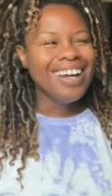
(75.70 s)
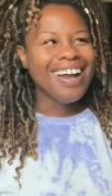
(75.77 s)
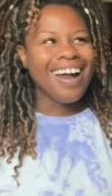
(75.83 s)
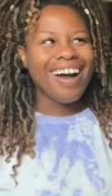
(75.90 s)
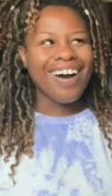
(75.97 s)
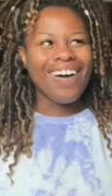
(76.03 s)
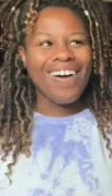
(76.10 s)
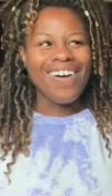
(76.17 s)

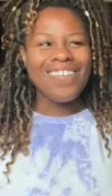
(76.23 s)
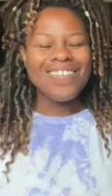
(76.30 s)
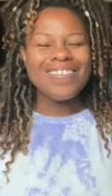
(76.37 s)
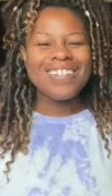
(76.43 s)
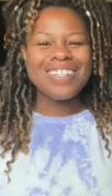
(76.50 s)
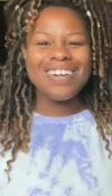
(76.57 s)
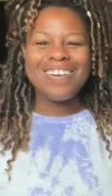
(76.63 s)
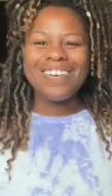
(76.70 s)

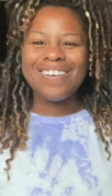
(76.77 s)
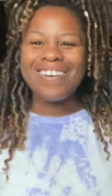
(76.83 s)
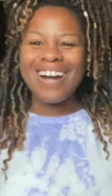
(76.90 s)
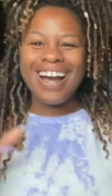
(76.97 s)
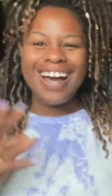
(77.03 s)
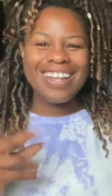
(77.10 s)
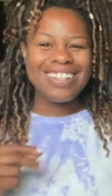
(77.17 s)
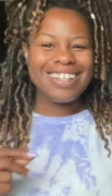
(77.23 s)
So
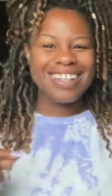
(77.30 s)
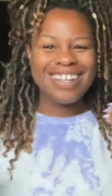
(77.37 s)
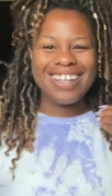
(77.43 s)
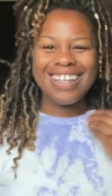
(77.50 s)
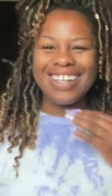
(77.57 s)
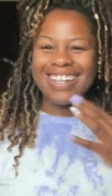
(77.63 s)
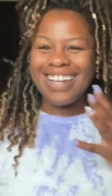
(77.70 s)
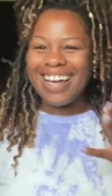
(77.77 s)
I had to
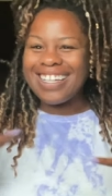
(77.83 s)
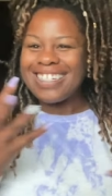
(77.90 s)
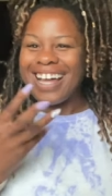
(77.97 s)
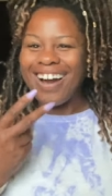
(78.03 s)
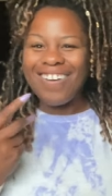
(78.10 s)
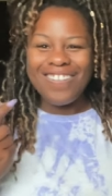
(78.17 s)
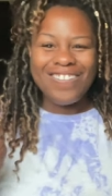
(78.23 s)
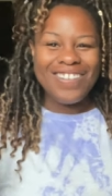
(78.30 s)
get a nice
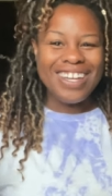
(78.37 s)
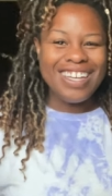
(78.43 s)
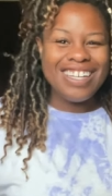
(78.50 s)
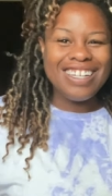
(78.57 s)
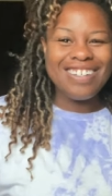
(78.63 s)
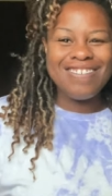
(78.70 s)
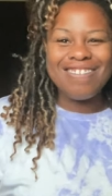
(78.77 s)
outfit,